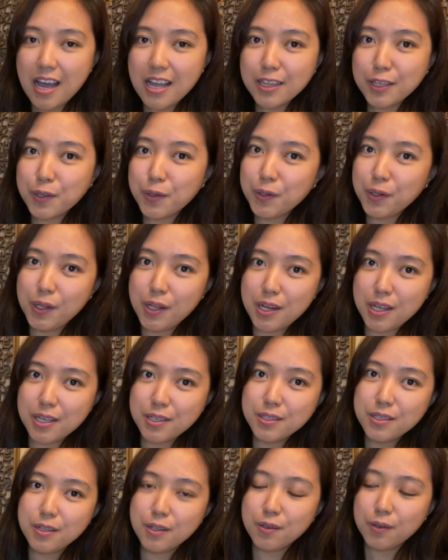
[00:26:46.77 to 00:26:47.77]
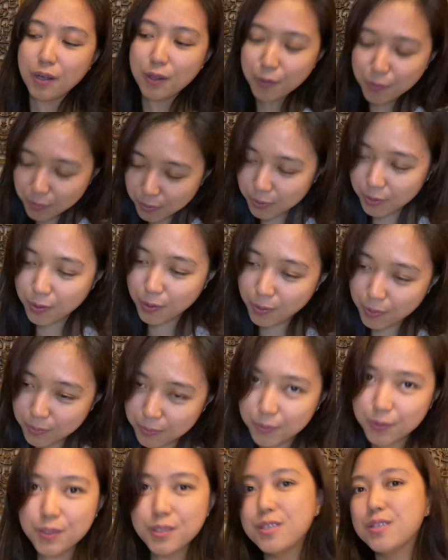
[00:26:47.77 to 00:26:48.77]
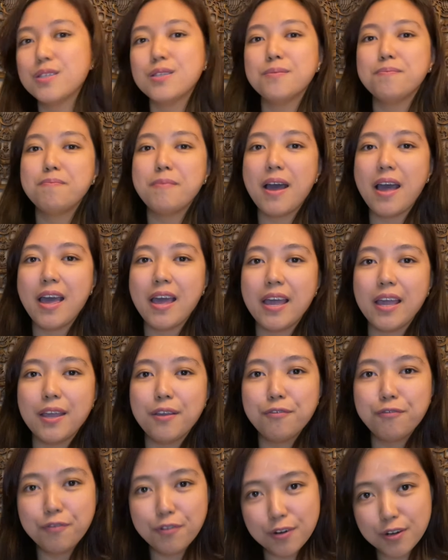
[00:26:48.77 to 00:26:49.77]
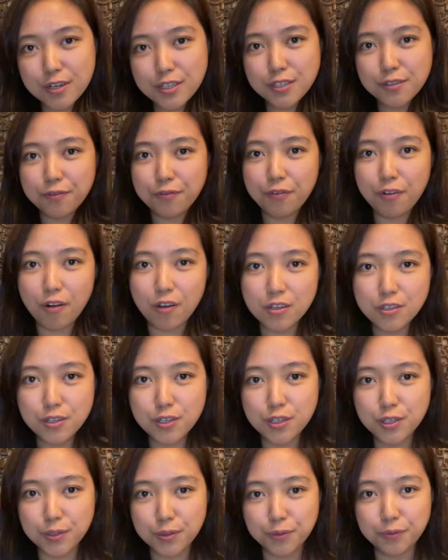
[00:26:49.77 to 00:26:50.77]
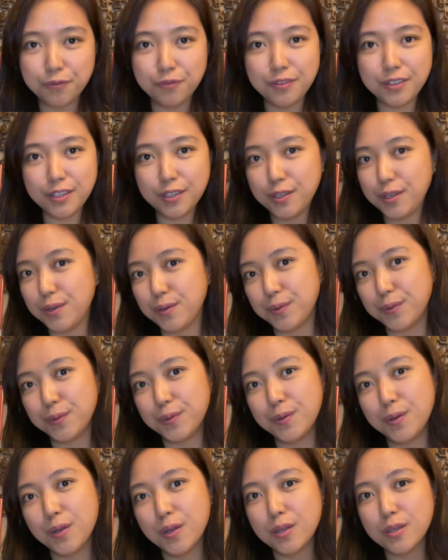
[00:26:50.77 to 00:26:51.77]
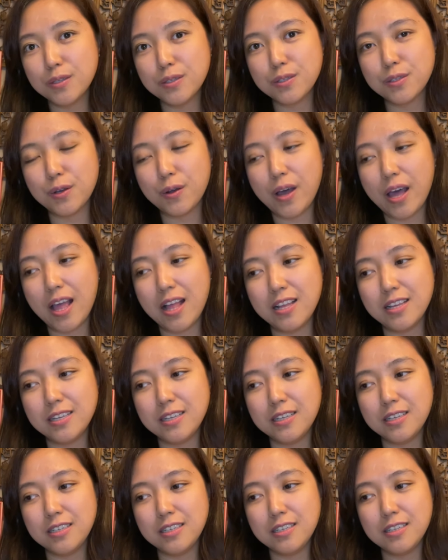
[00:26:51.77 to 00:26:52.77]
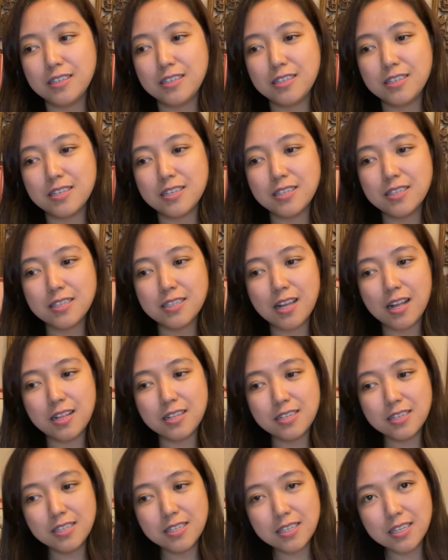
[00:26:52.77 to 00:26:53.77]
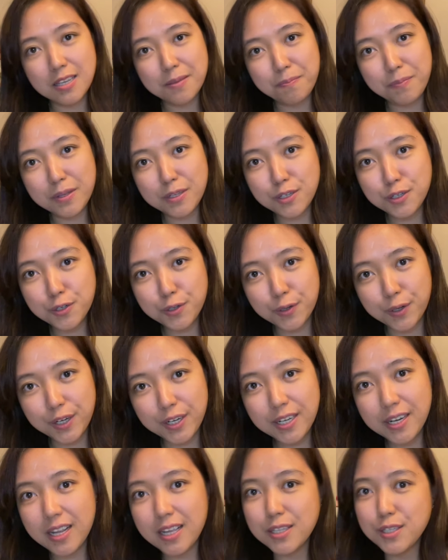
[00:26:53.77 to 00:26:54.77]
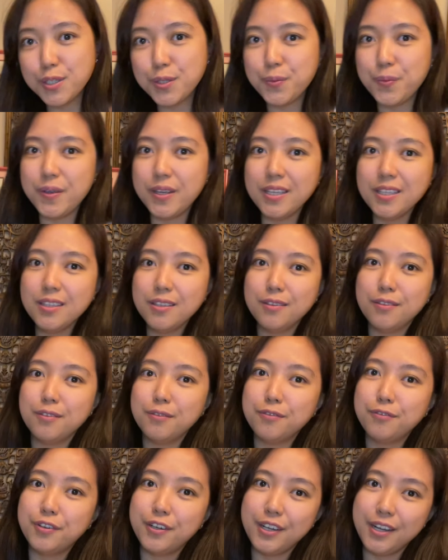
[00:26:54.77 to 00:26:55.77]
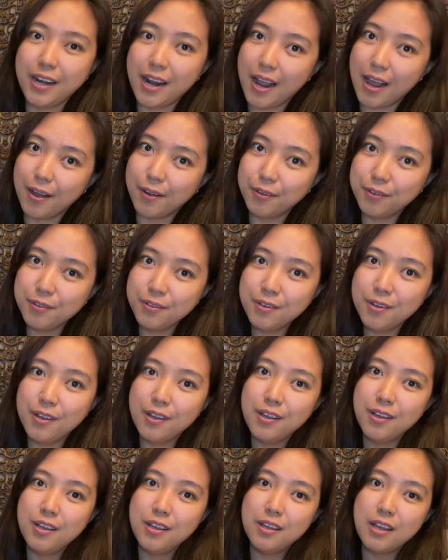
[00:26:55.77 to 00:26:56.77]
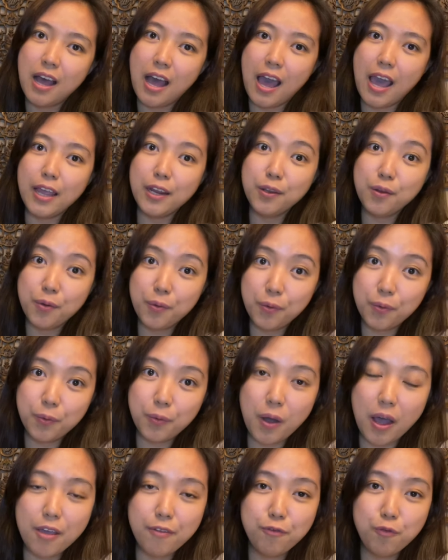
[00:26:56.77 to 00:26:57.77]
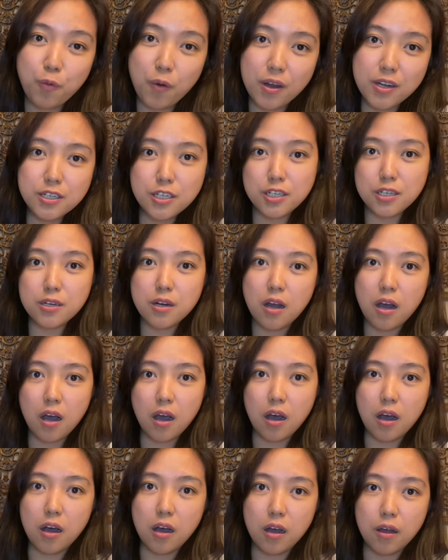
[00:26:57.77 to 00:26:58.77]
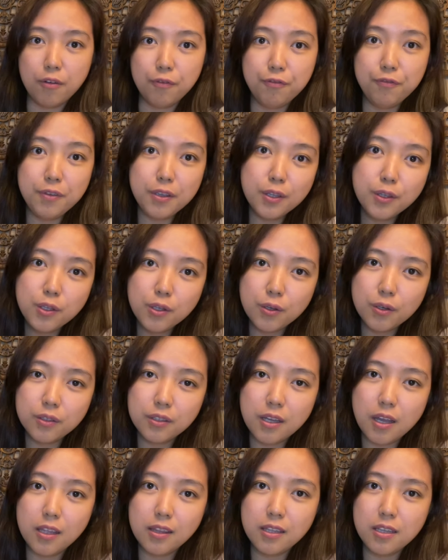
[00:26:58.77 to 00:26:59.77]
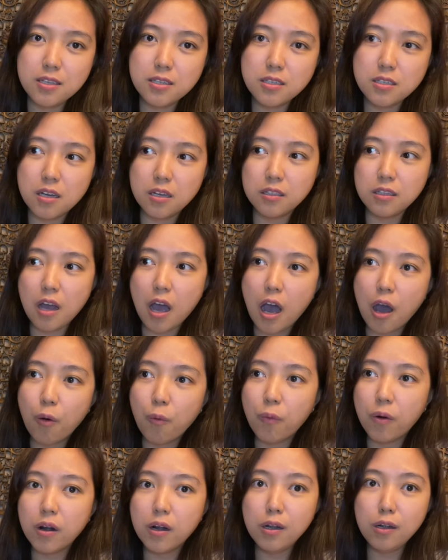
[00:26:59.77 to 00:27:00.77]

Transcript: concludes my first Flosstube video. So I'll just keep it short and sweet for now. I know I've watched a video that is an hour